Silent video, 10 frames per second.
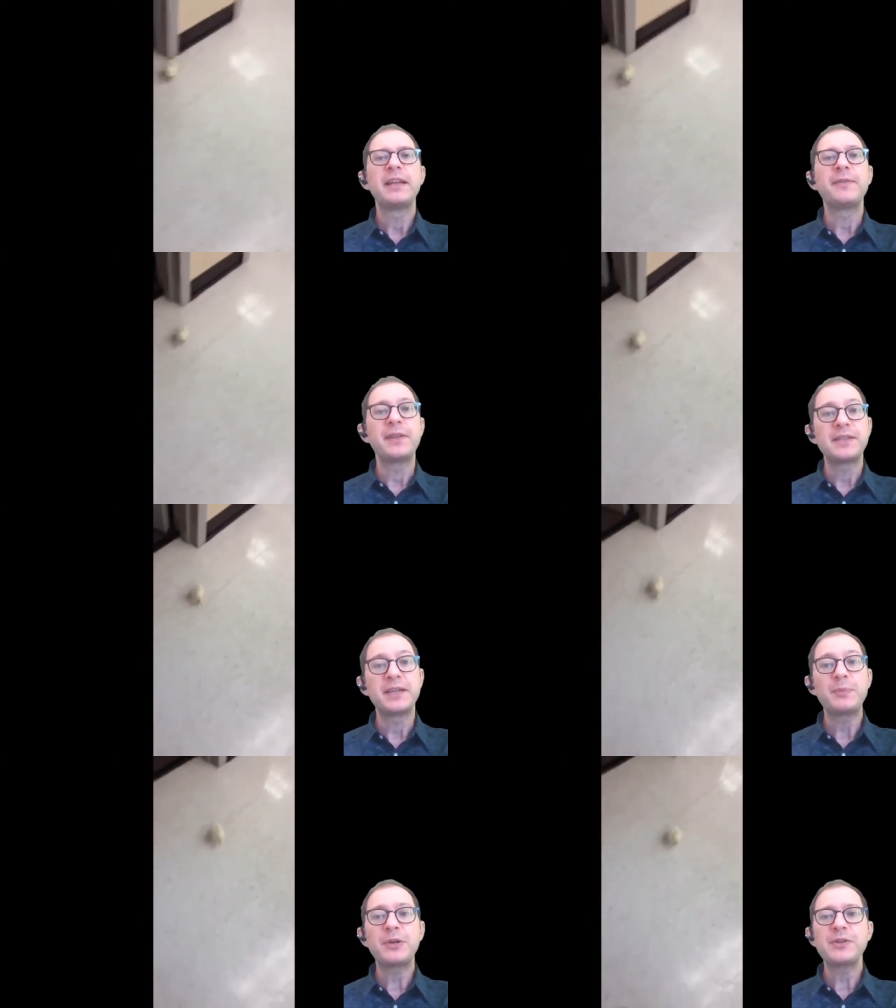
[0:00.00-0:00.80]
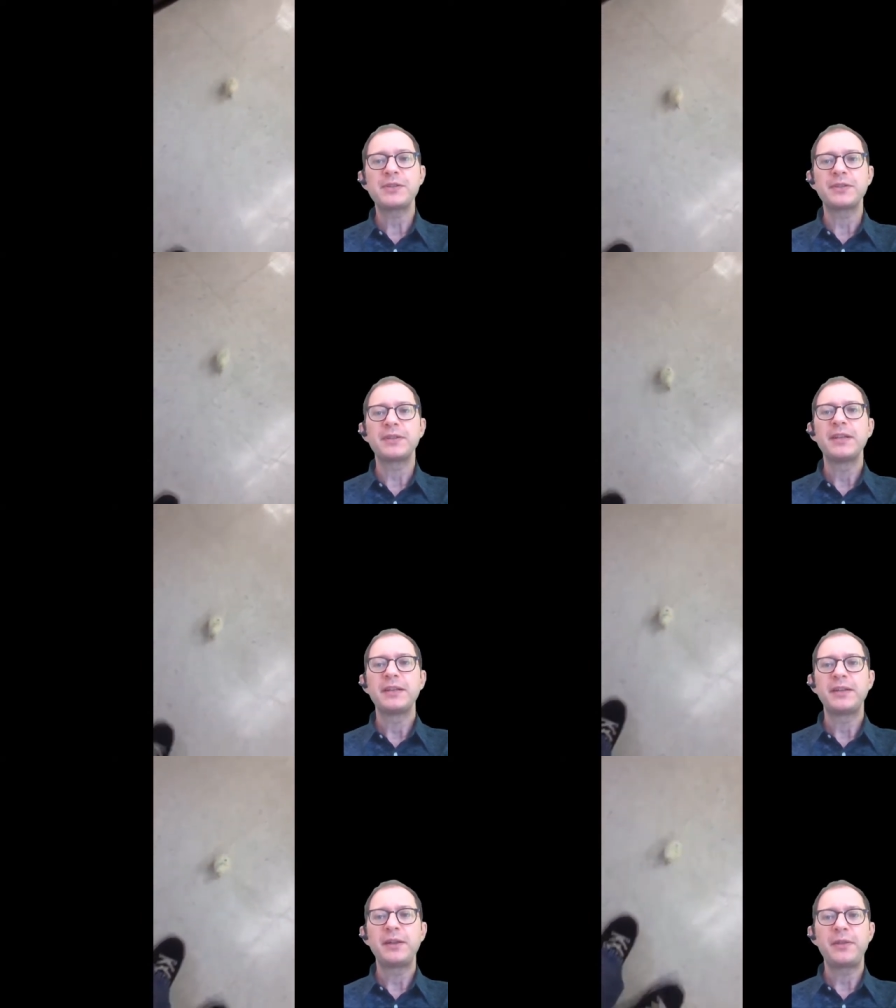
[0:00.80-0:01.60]
If they see a person,
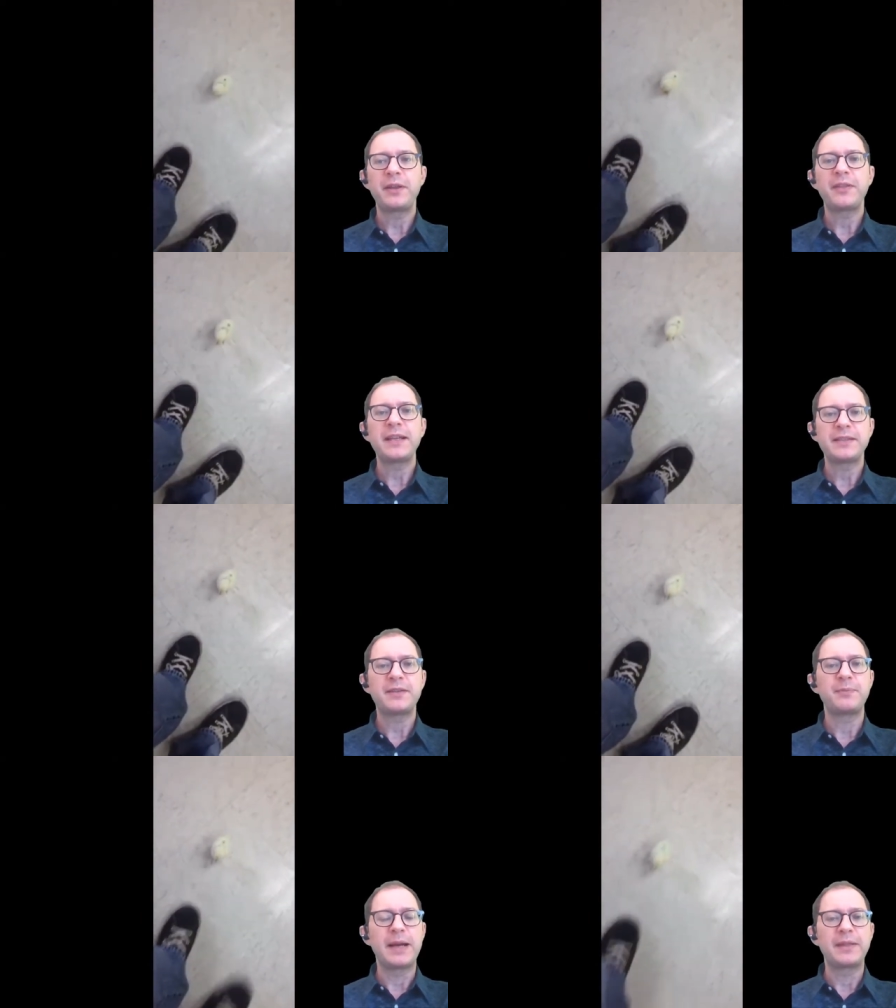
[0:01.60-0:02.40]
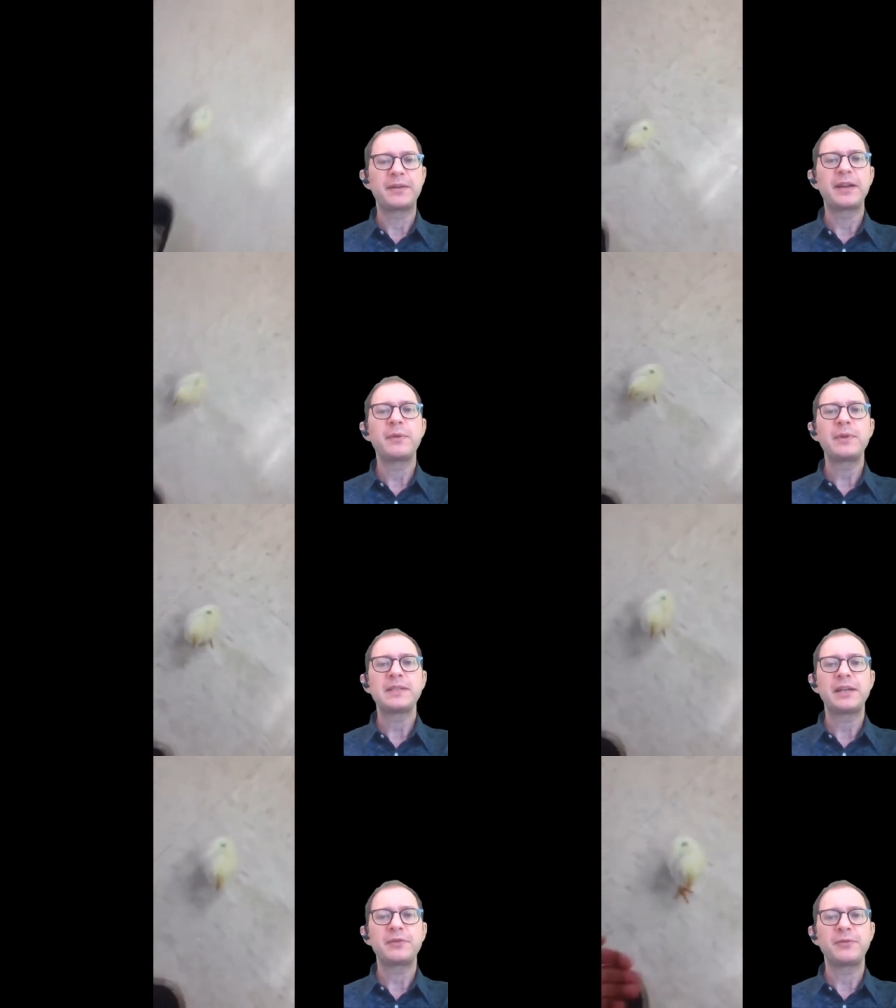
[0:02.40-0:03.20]
they think that's their mother and will
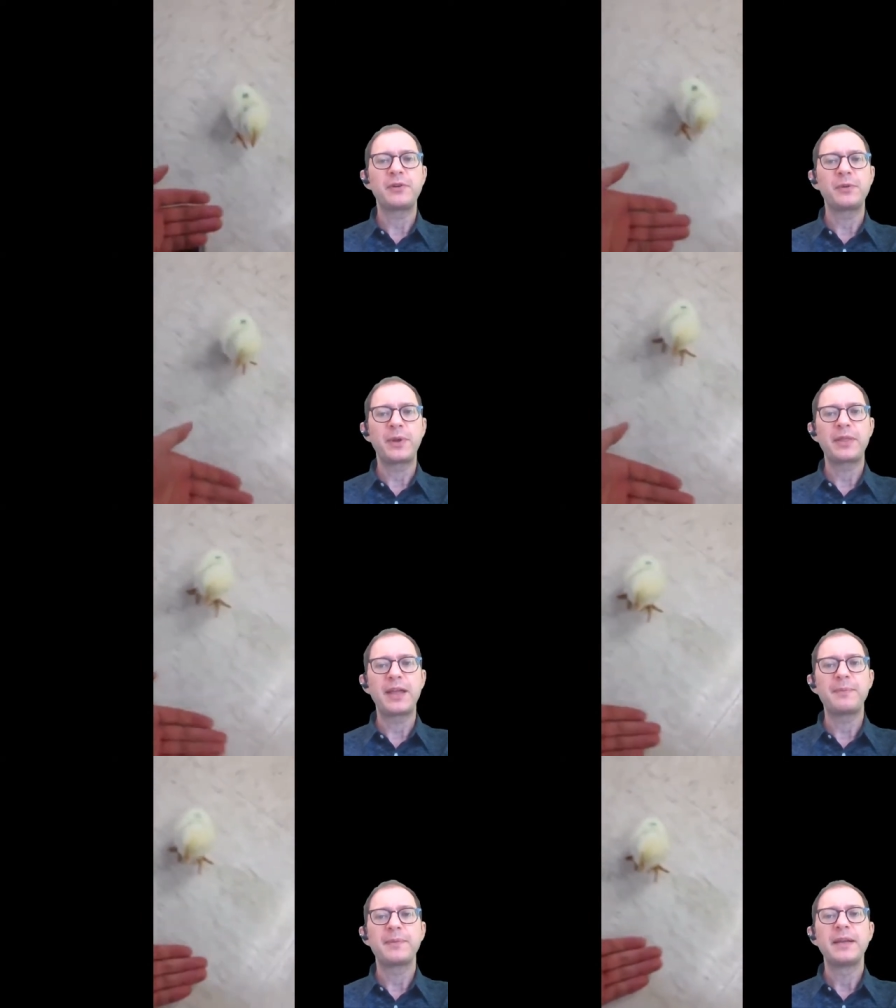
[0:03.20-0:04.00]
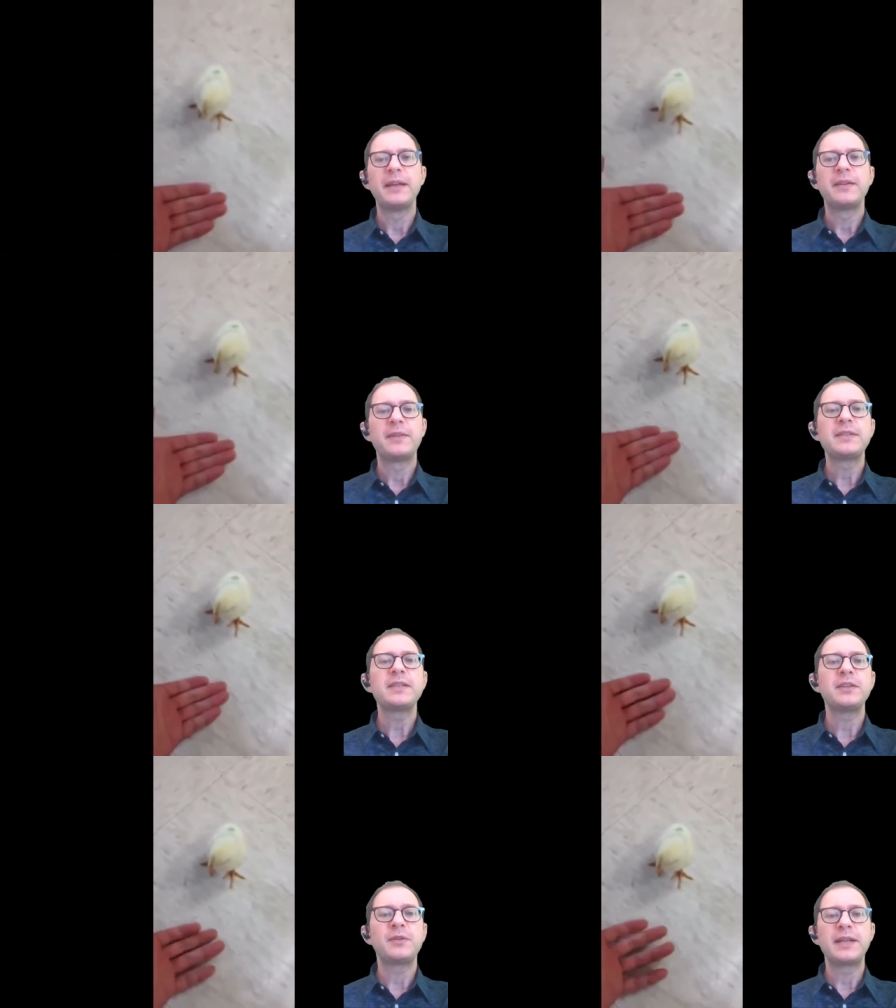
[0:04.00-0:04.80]
start following them. This
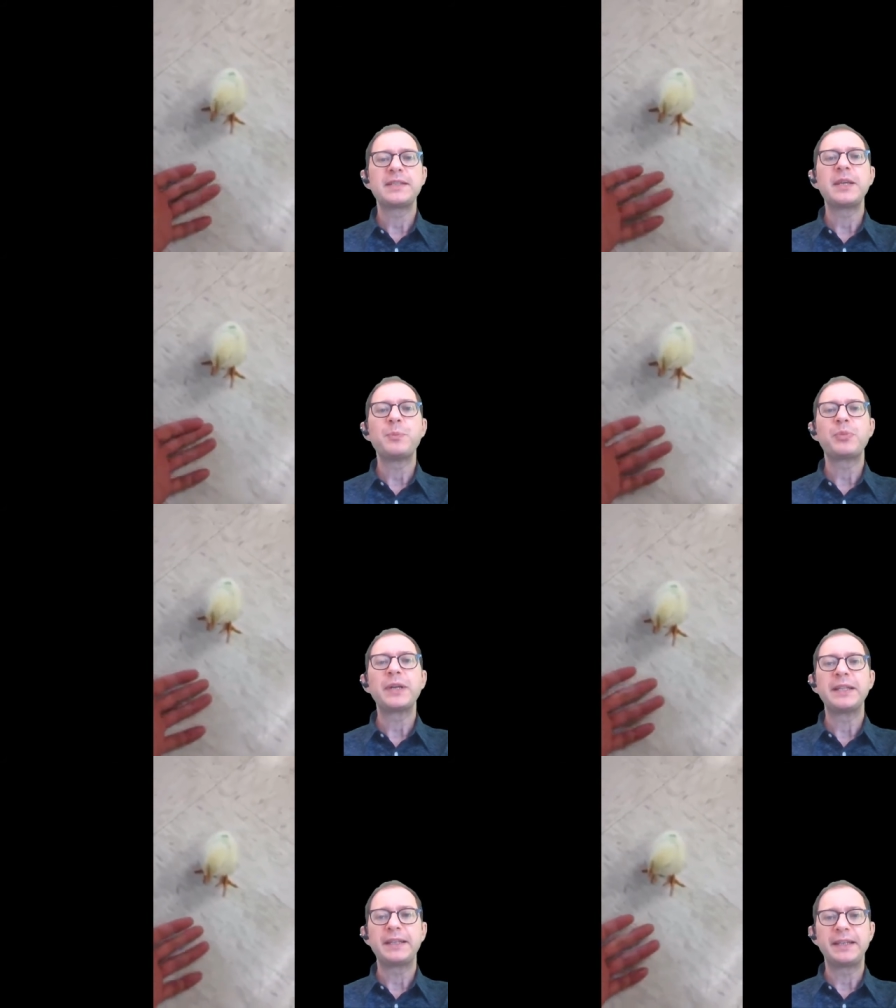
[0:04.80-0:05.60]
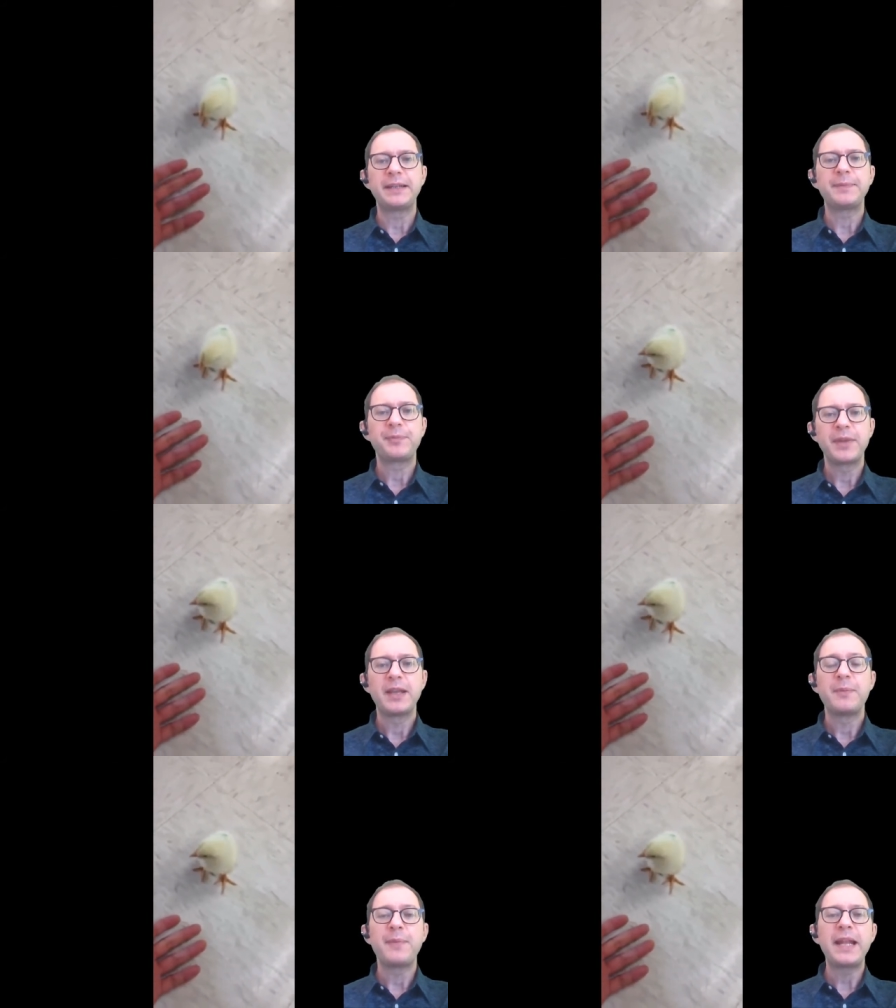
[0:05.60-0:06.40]
is known as imprinting.
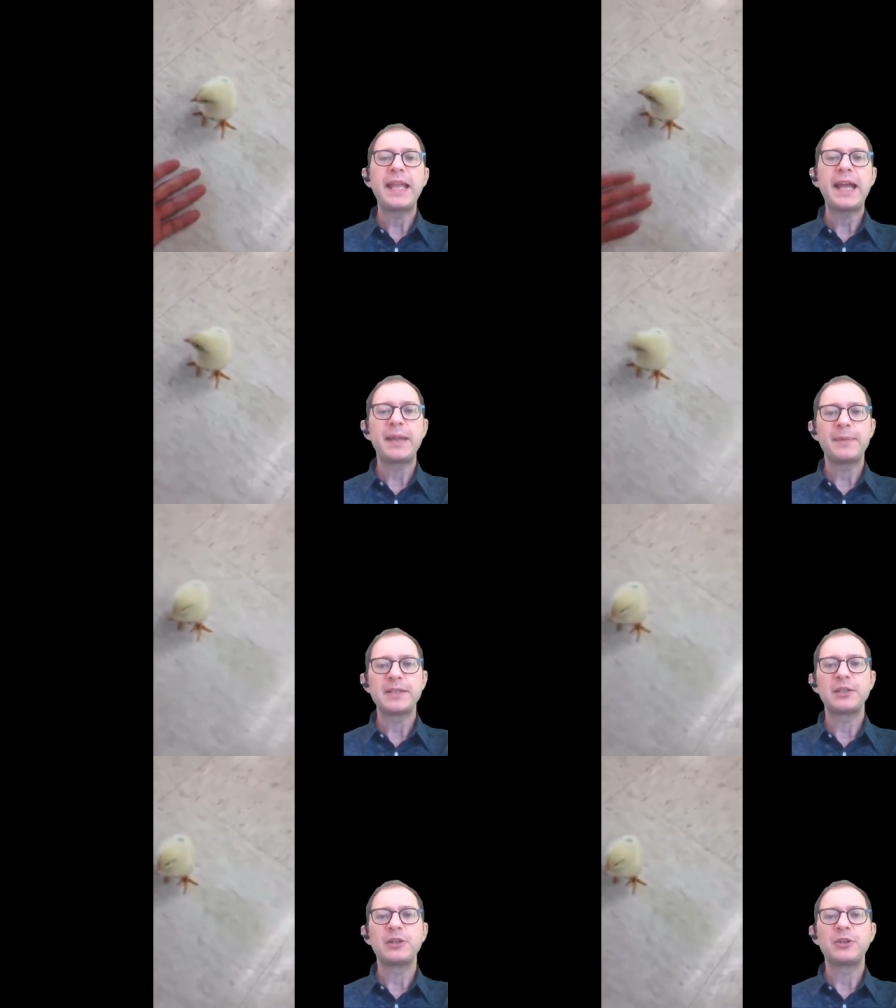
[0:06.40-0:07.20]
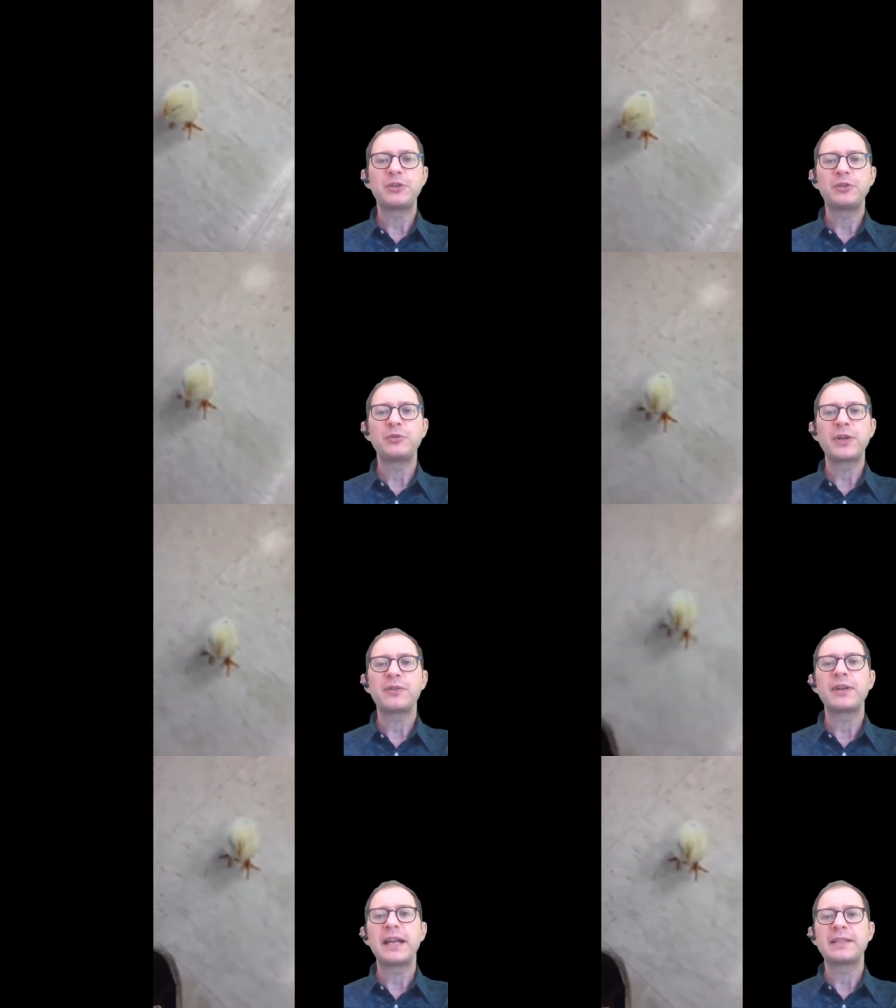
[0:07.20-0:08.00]
Many animals learn to
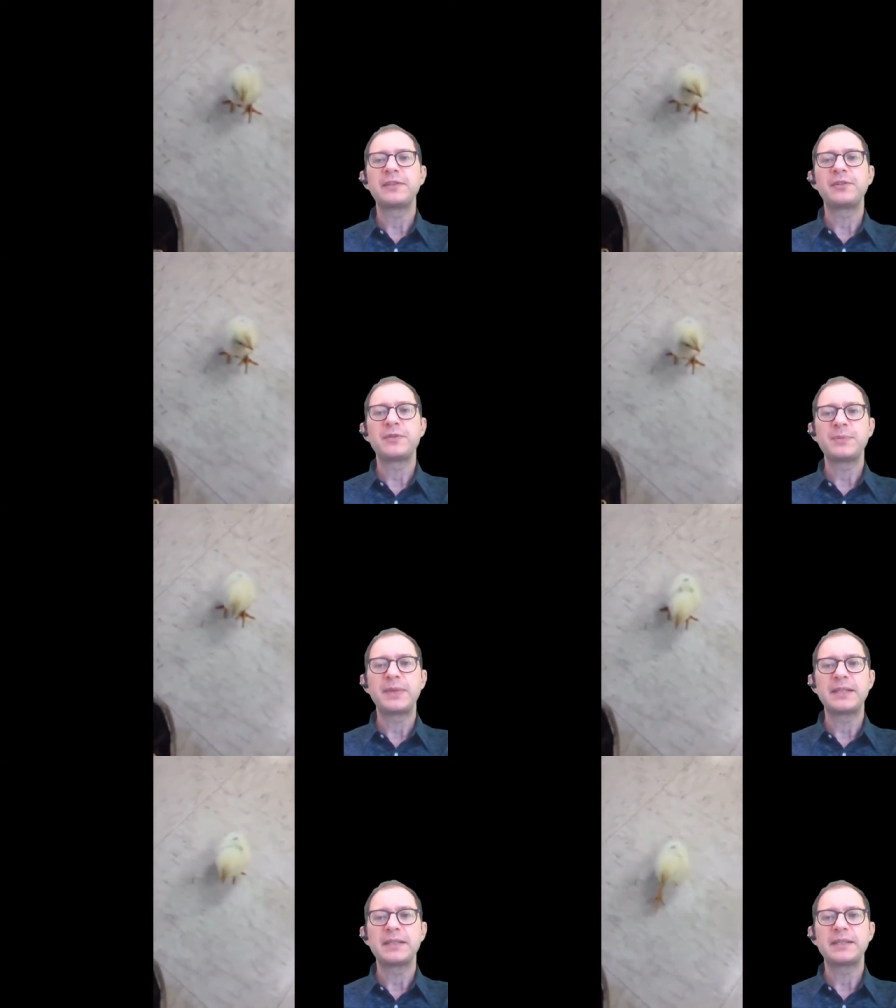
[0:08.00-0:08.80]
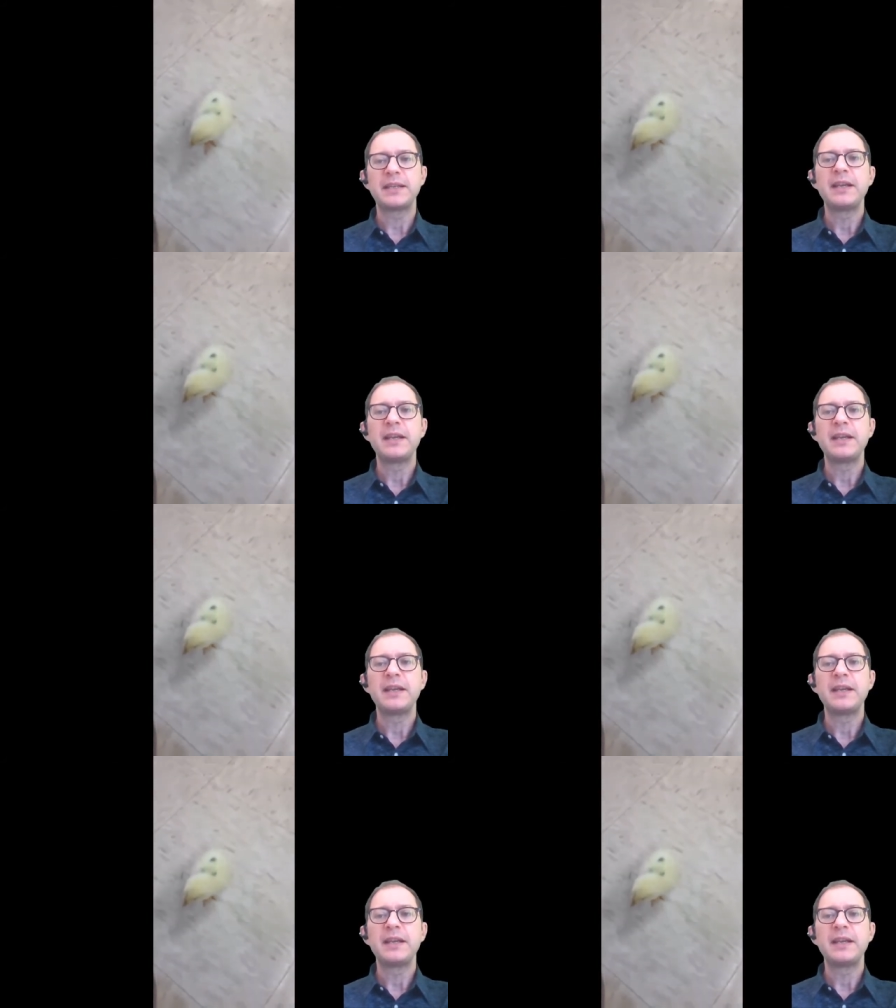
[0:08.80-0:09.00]
recognize their own species.